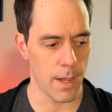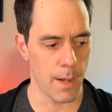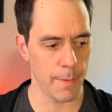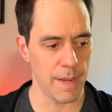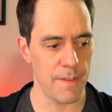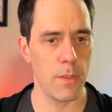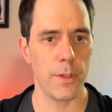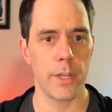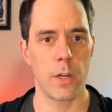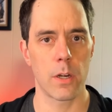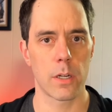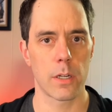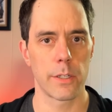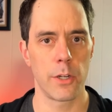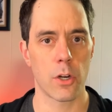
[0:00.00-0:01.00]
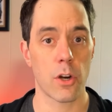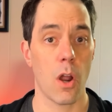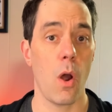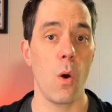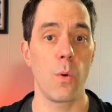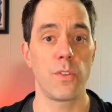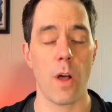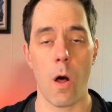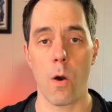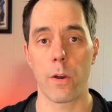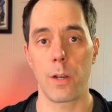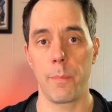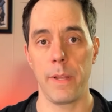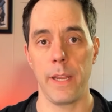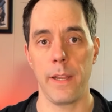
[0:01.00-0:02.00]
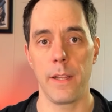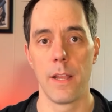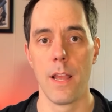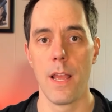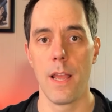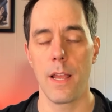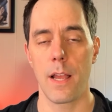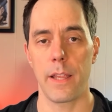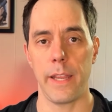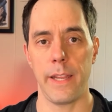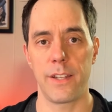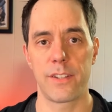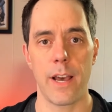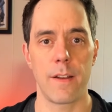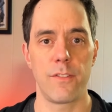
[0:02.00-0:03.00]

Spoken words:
even though your code's all going to be inside of